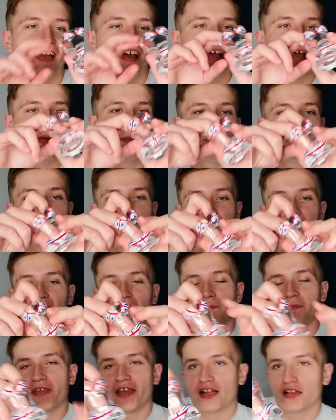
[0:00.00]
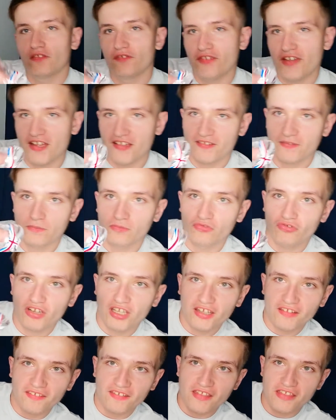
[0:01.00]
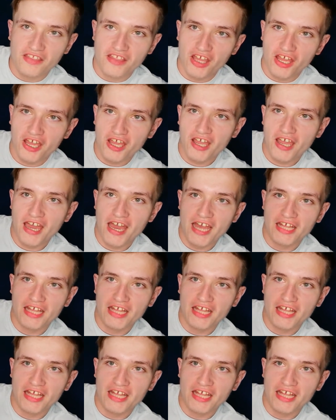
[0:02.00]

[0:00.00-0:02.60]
Um, but it could fit some drinks in there